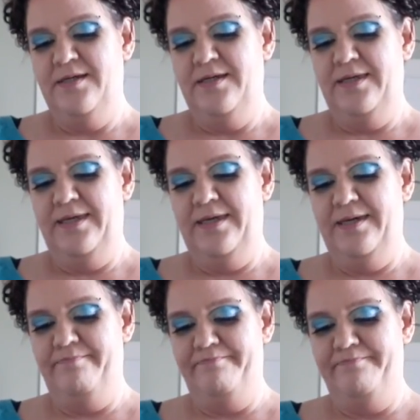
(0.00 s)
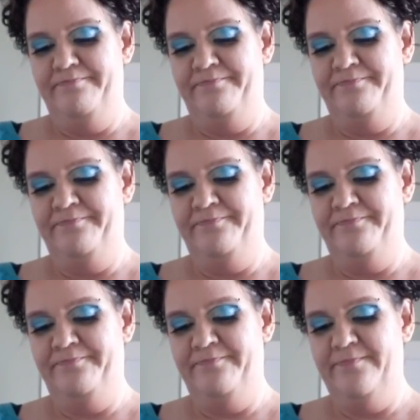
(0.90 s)
Yep.
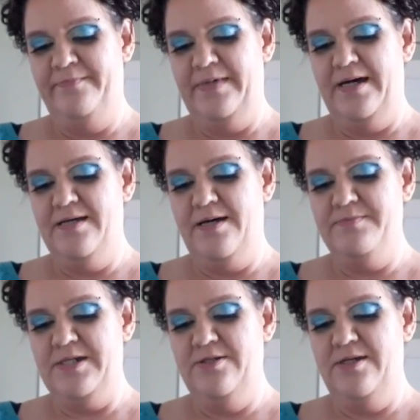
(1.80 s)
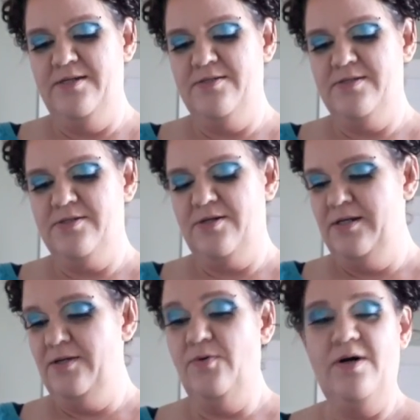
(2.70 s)
I'm telling you, this is
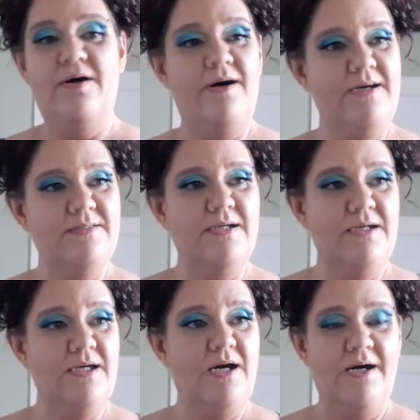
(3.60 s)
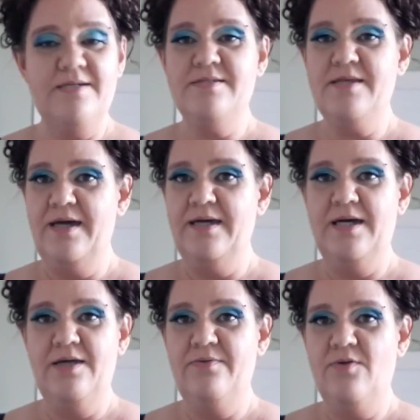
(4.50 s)
fine. Well, I say
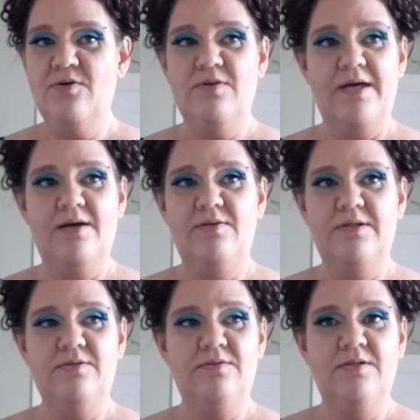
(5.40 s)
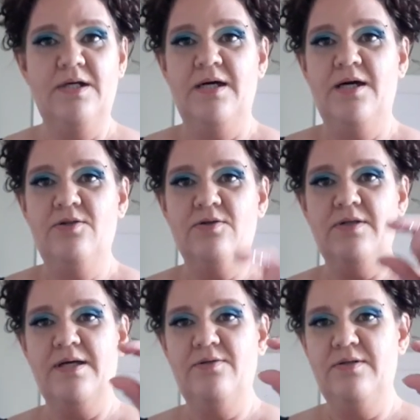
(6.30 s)
it looked like a little
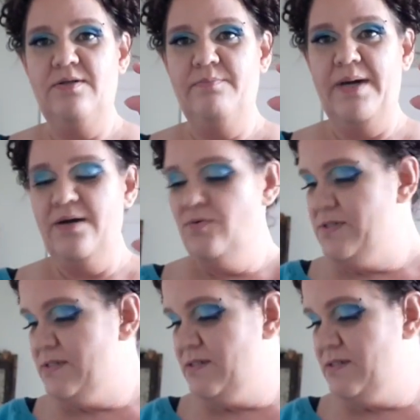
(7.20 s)
mouse.